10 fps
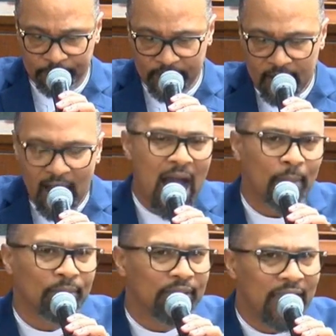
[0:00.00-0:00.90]
I'm
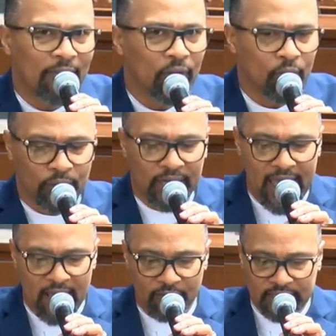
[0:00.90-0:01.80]
never going to ever
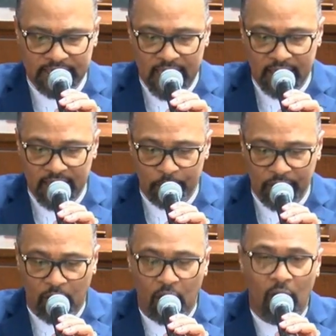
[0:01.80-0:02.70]
say that
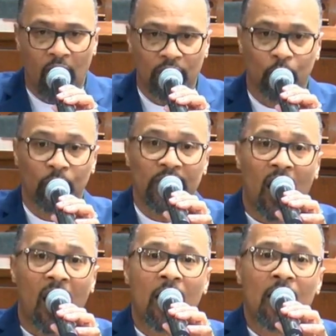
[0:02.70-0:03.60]
because we are
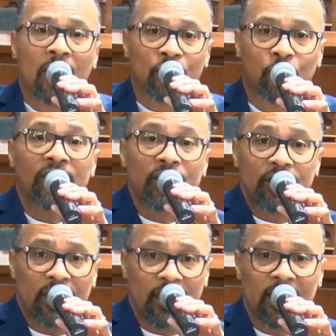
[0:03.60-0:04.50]
trusting in
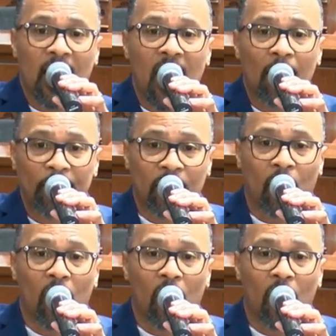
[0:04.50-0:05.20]
God, because we're